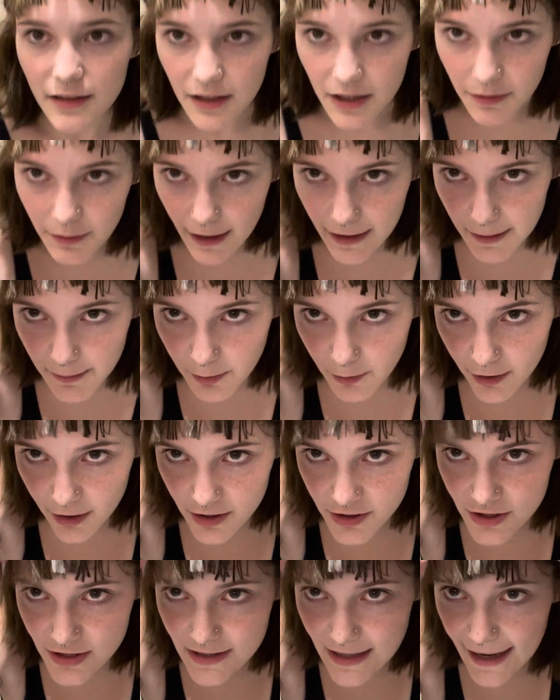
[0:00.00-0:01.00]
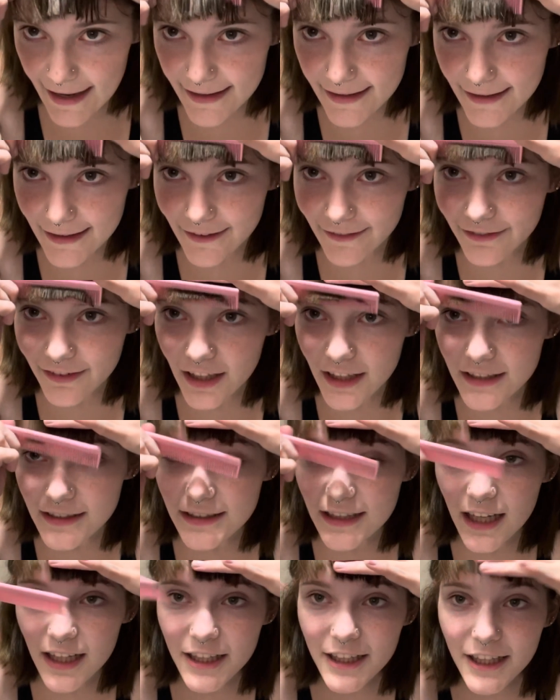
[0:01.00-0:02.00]
know, when I get bored, I'll just dye it like a fun
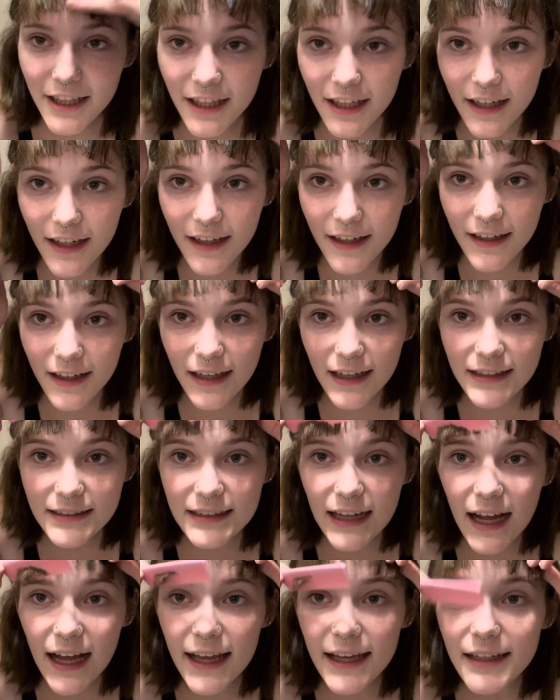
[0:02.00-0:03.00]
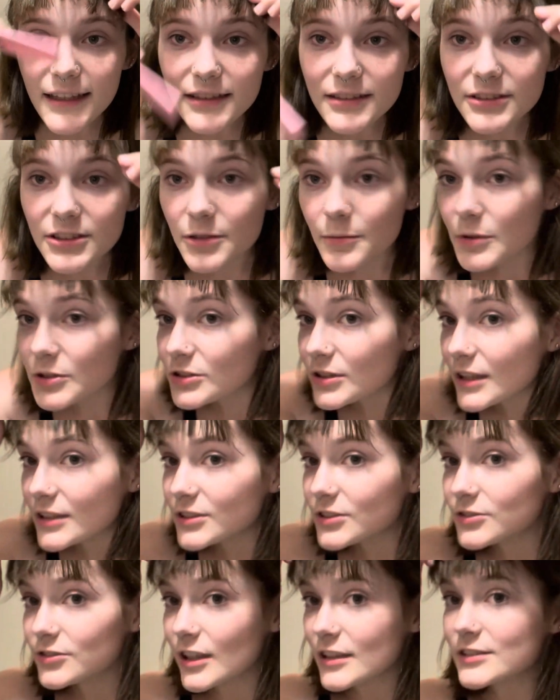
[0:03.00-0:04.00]
color. And dye is so much less
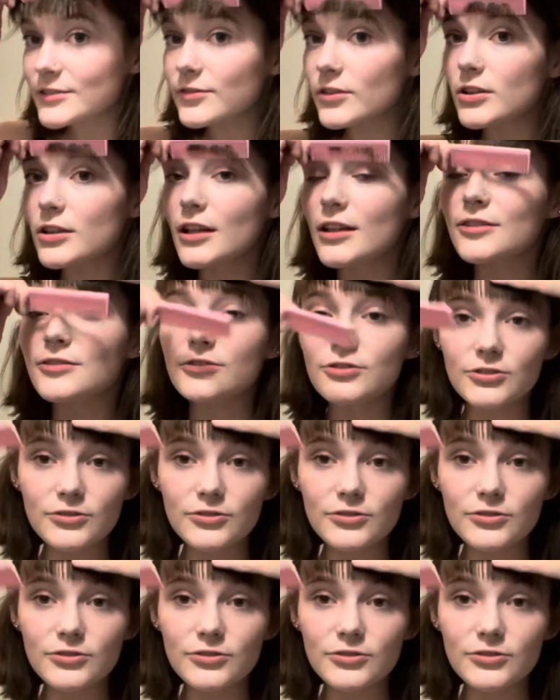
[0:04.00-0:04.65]
stressful.